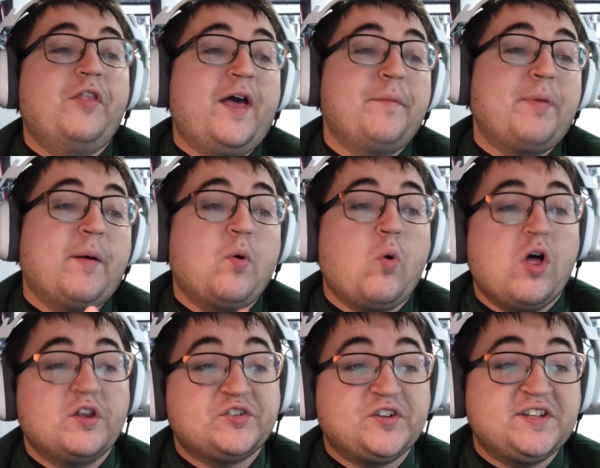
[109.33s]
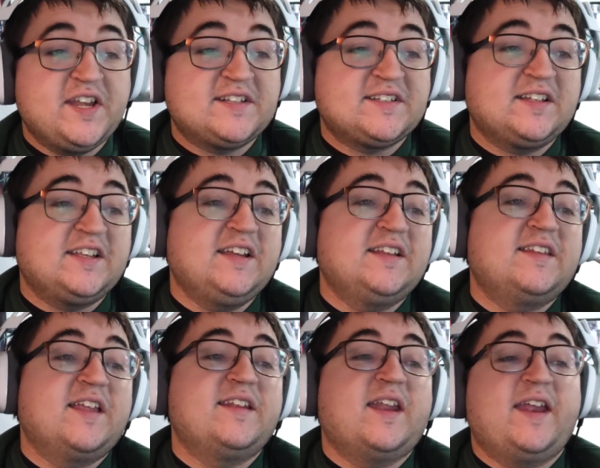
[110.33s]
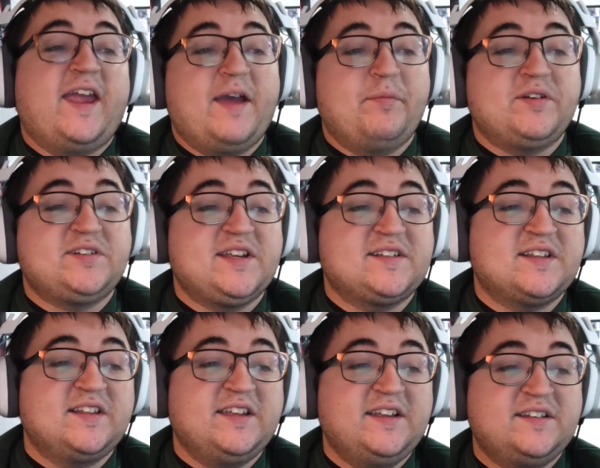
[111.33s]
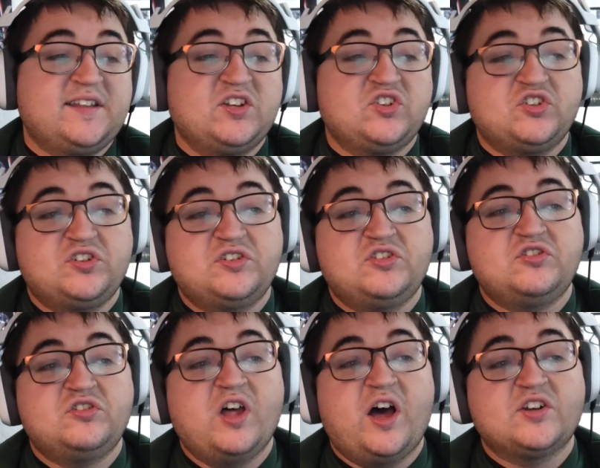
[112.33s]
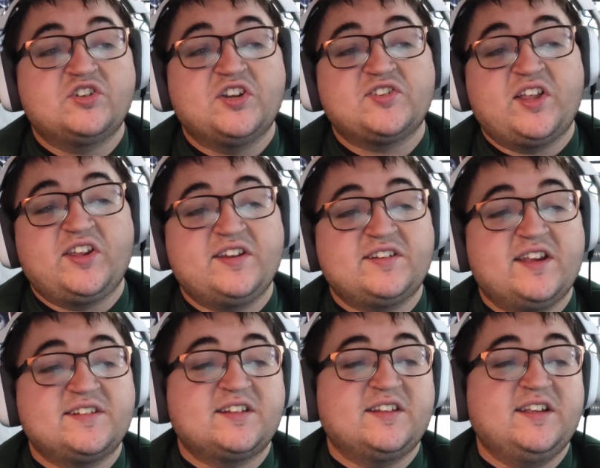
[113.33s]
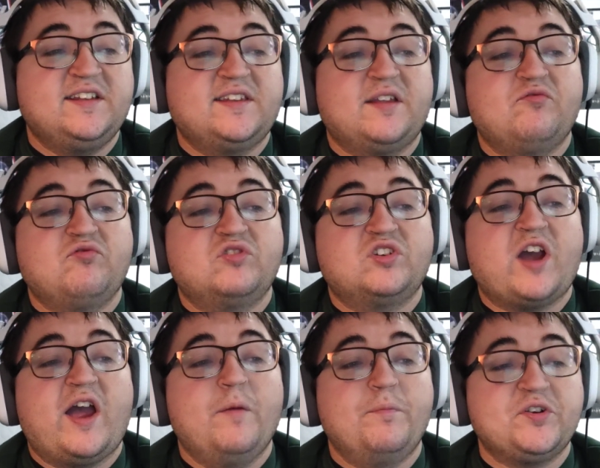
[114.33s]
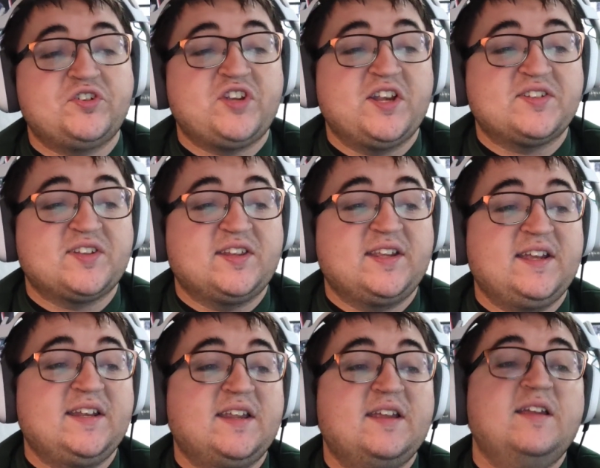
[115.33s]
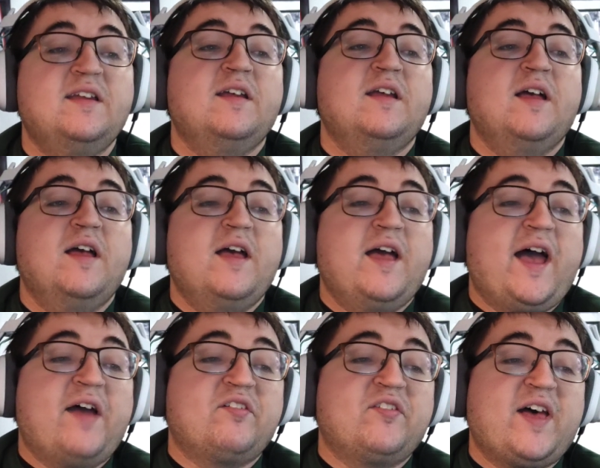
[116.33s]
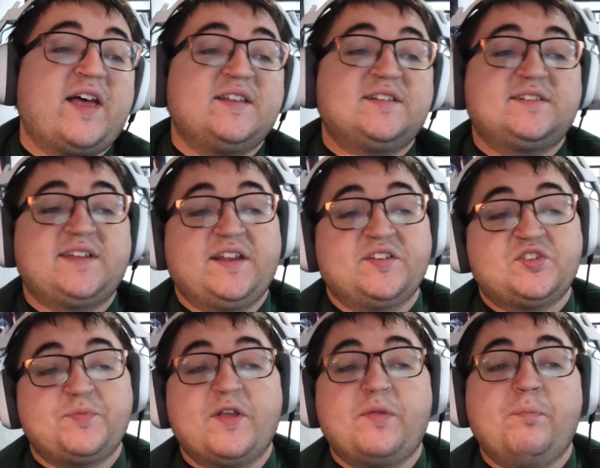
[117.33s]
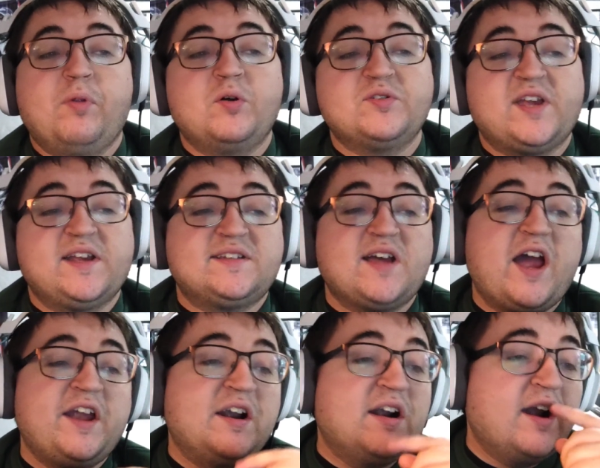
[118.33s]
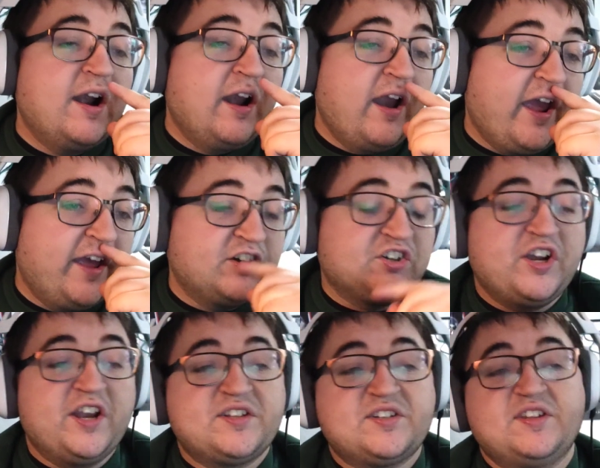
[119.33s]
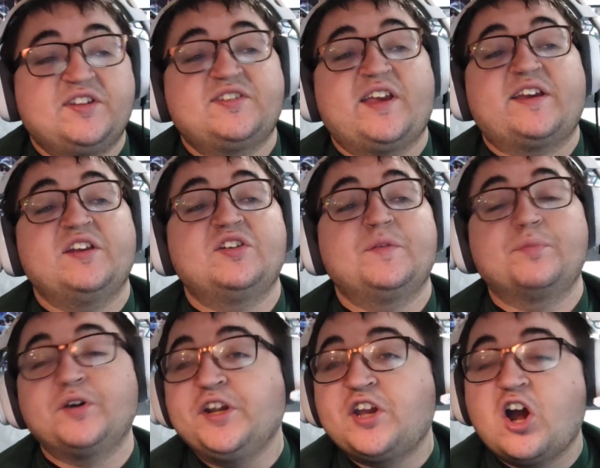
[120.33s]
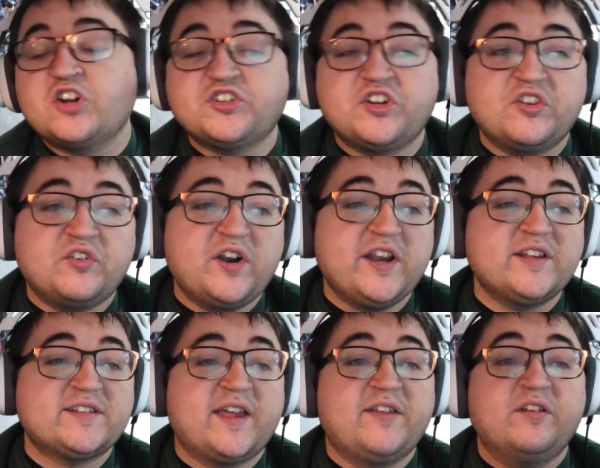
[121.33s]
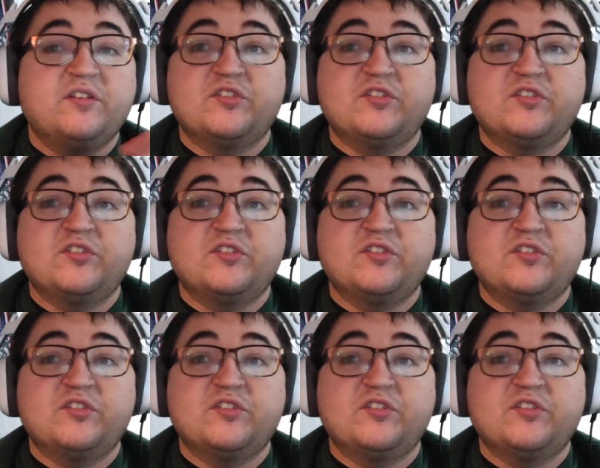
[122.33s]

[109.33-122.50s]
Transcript: Then Bubba Wallace takes the lead. Then Denny Hamlin takes the lead. Then uh, Chase Elliott takes the lead. Then Kyle Busch takes the lead. After that, Zane Smith blows a tire and creates the second debris caution of the race and